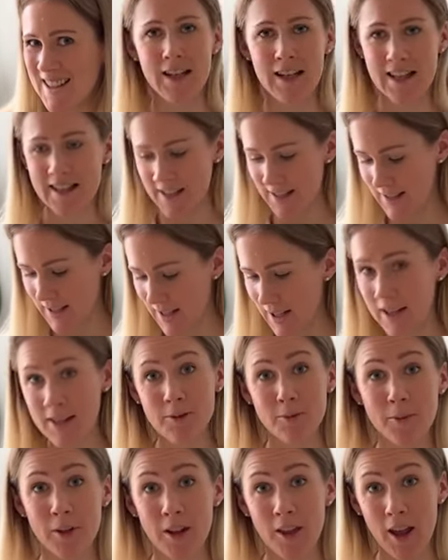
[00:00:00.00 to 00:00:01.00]
Let's start
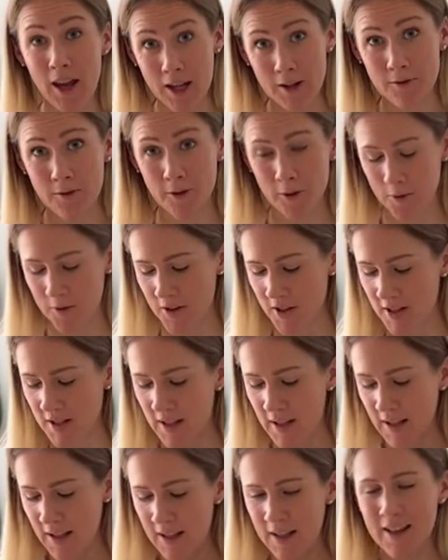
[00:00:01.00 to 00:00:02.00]
with headphones.
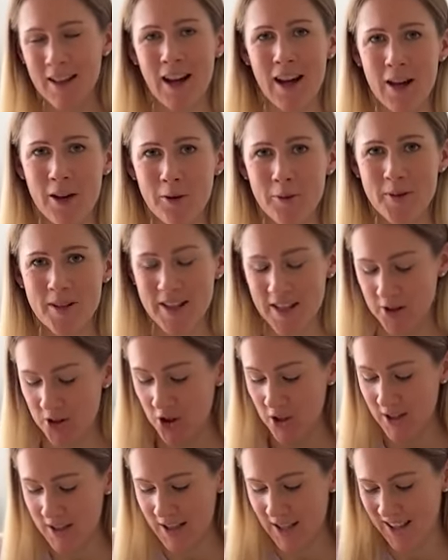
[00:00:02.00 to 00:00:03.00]
I always
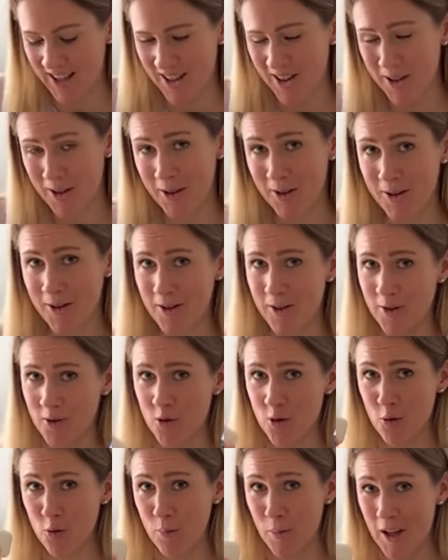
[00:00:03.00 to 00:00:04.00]
actually take
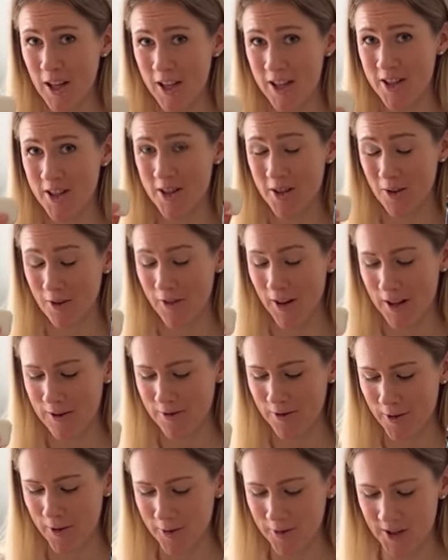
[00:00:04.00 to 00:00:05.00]
2 pairs of
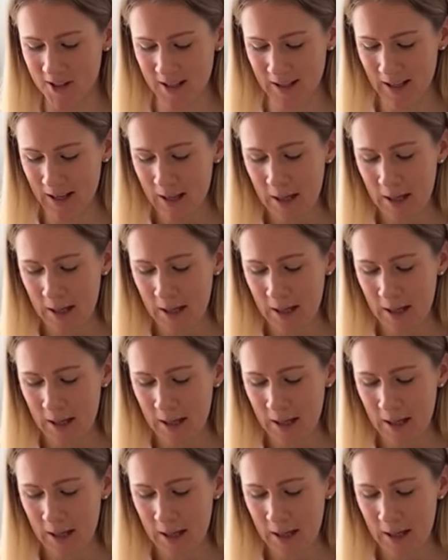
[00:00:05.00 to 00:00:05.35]
headphones.